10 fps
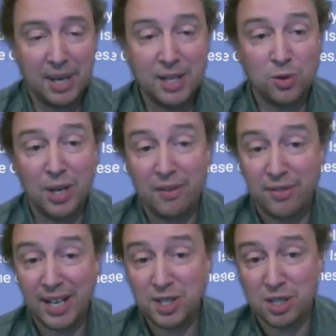Internet of
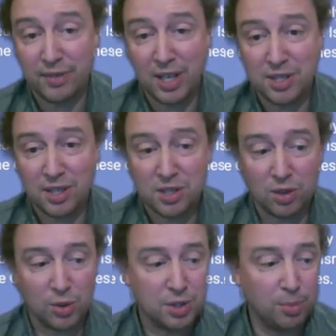Things devices
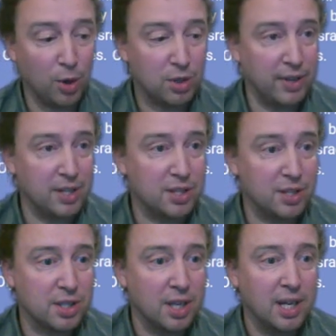or smart
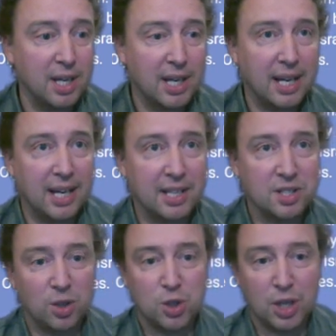devices,
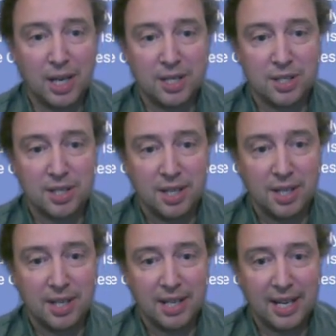such as
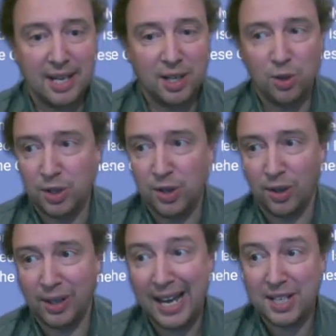your
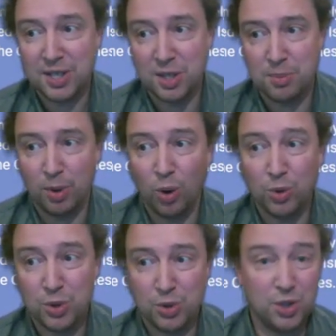Alexas, but
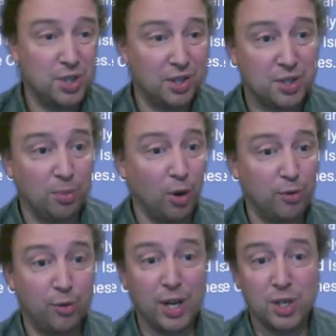also just your smart
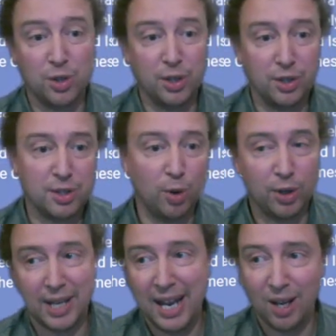fridge or your
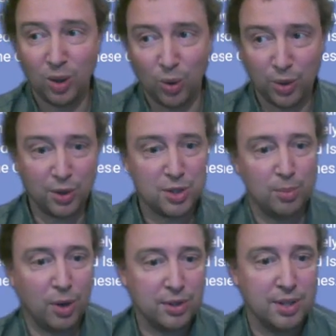smart kettle or your
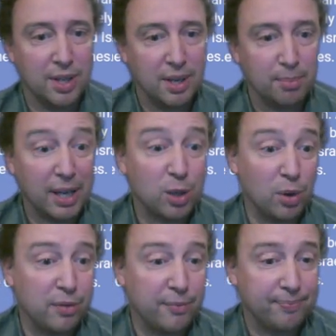smart
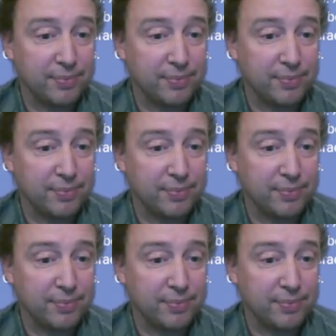microwave.